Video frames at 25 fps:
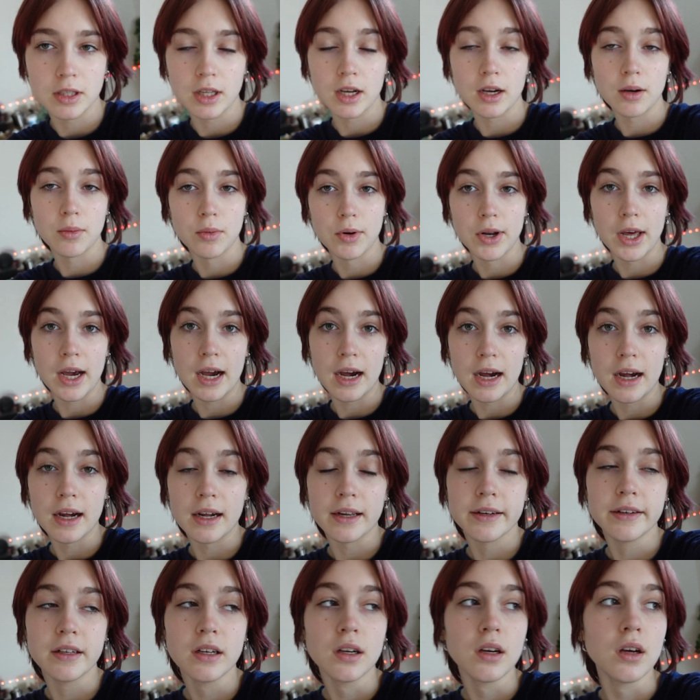that I want to
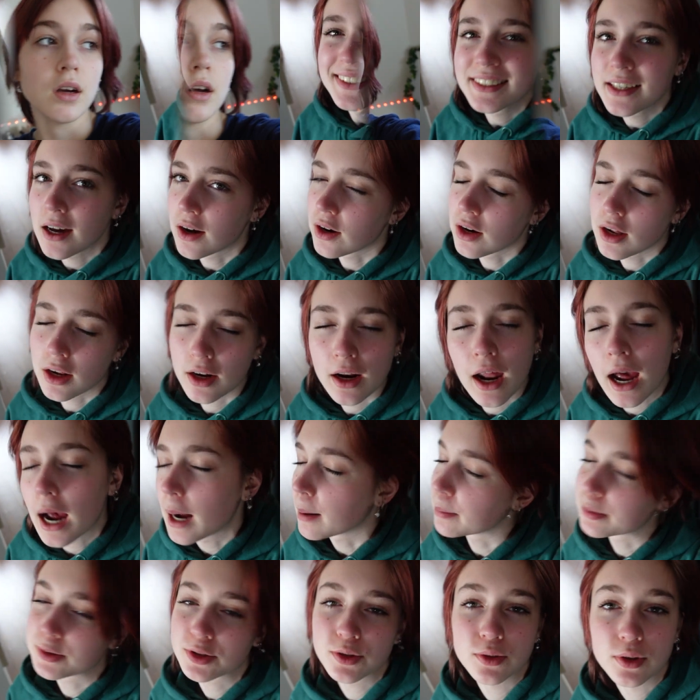add. Town had
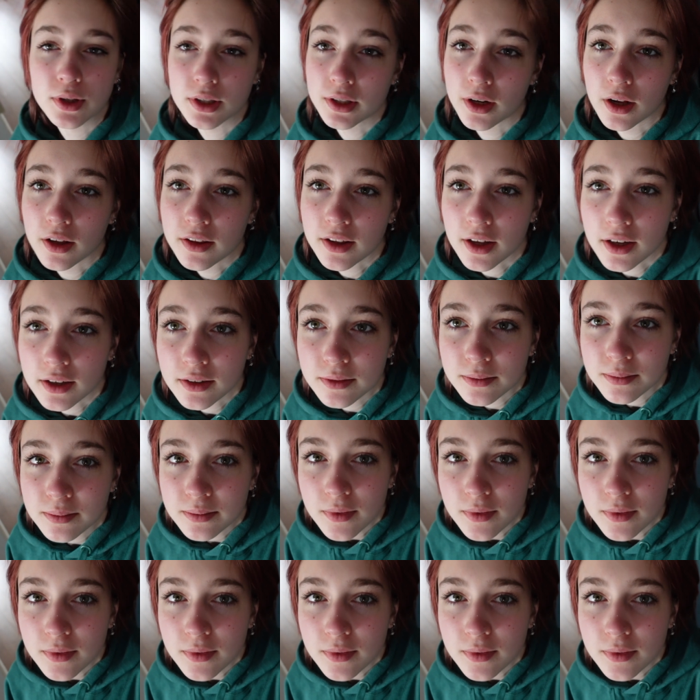absolutely nothing.